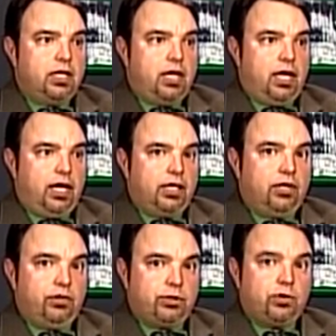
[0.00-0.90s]

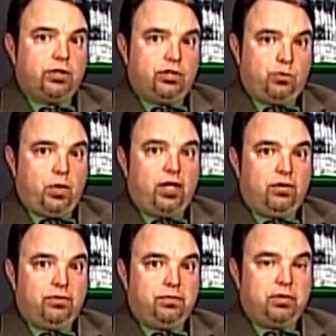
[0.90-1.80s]
There was only
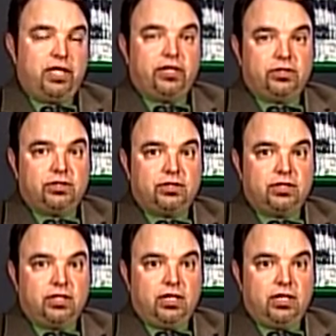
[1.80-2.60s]
12 players